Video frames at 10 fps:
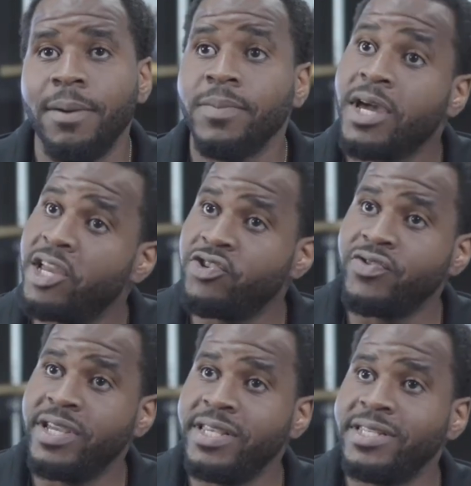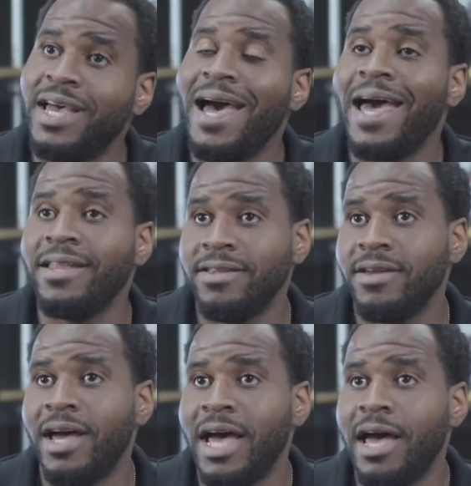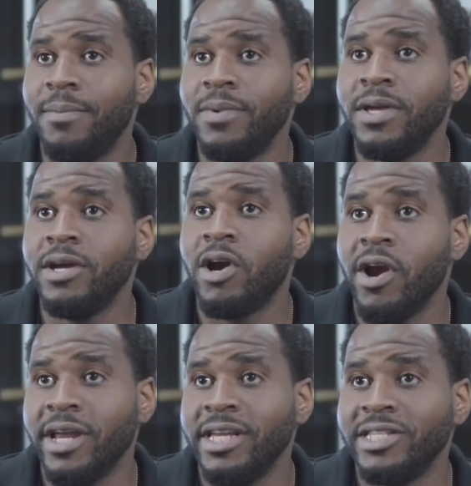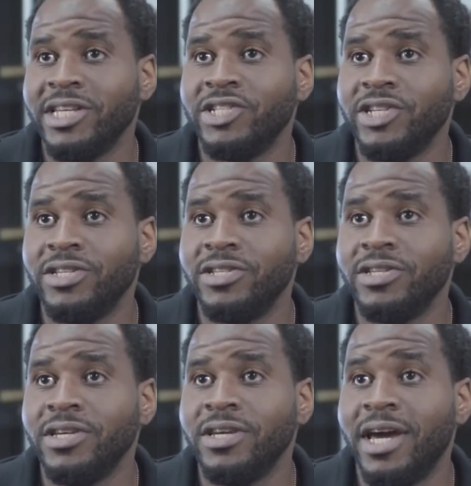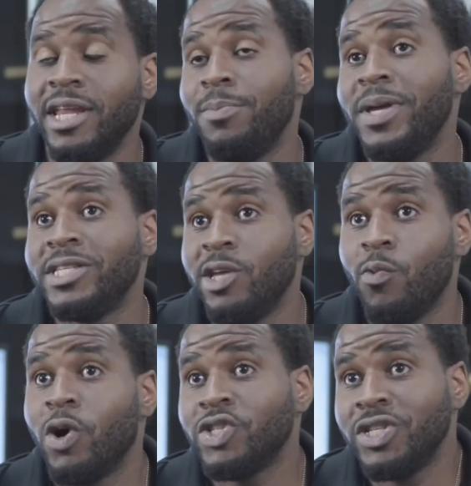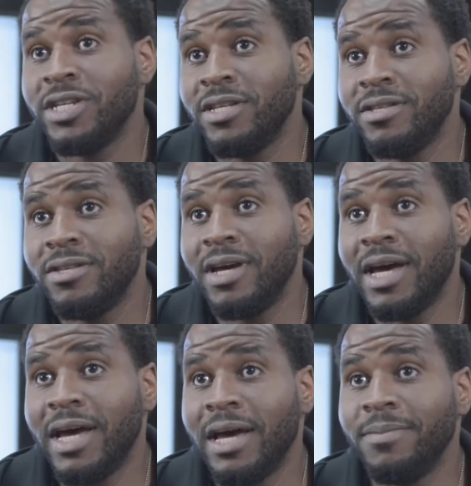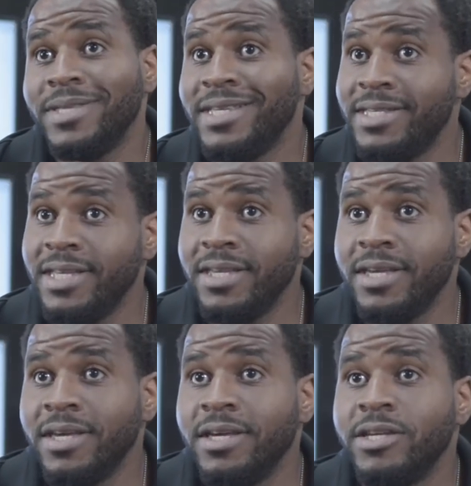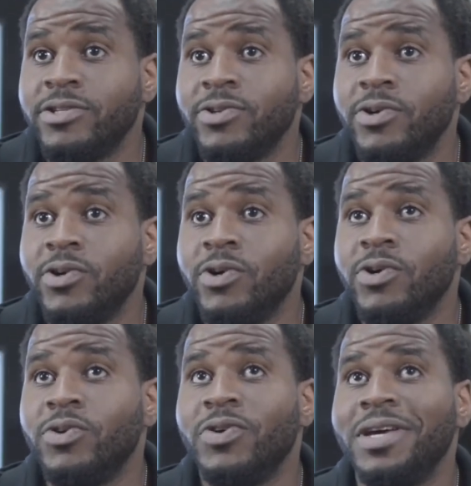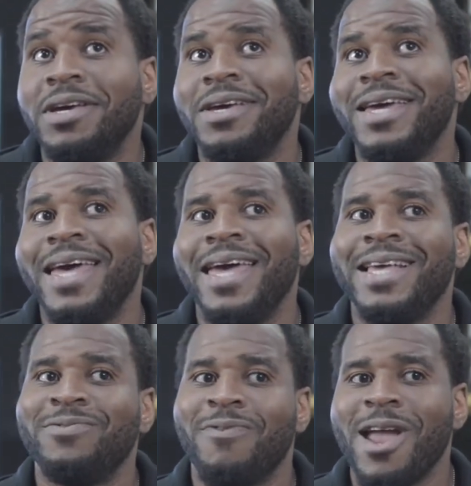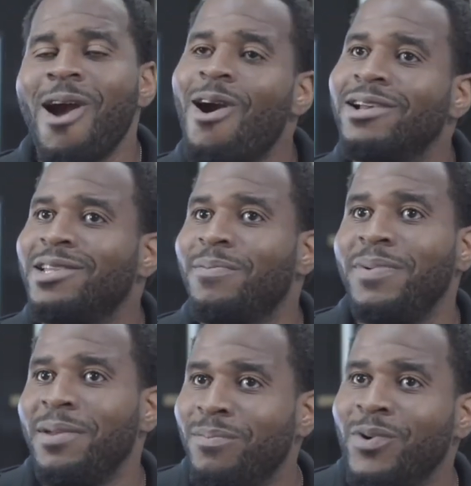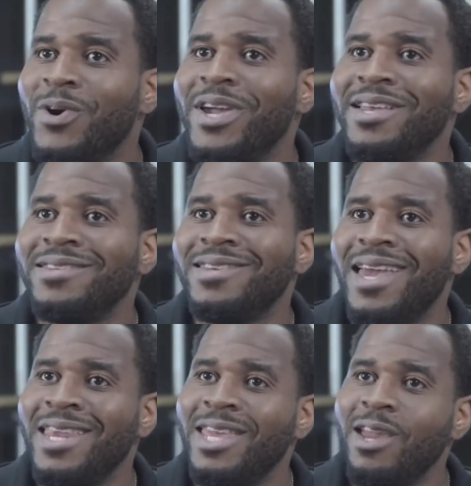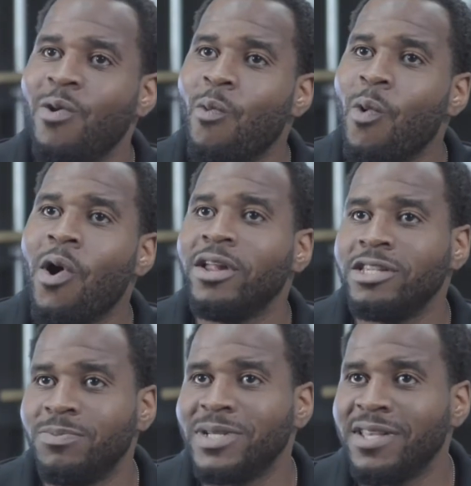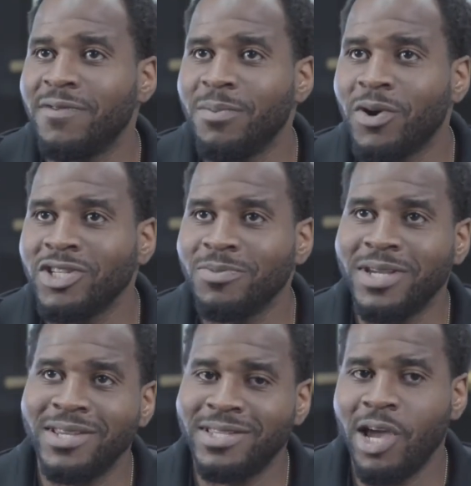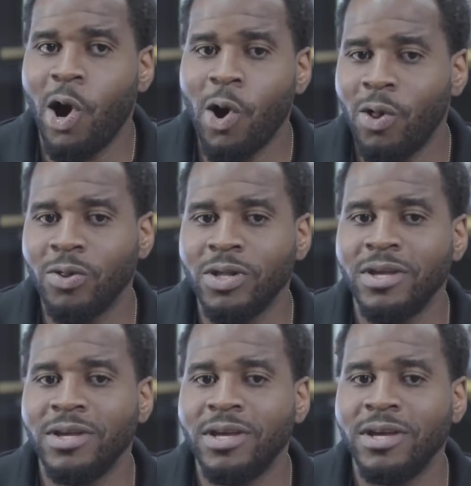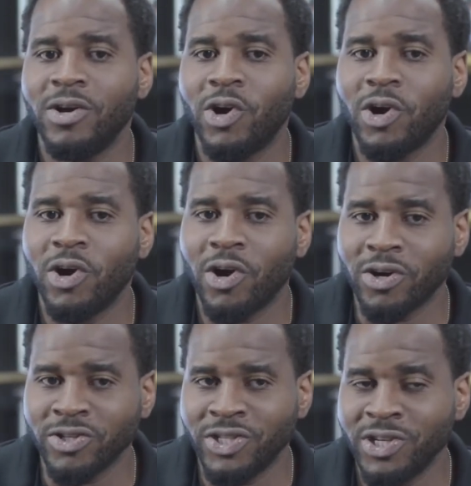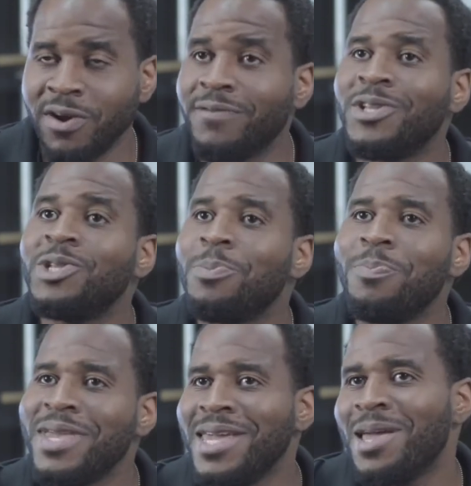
countries and organizations, and they're based in Washington, DC. So it's very hard to pinpoint any one specific project because they all are served to be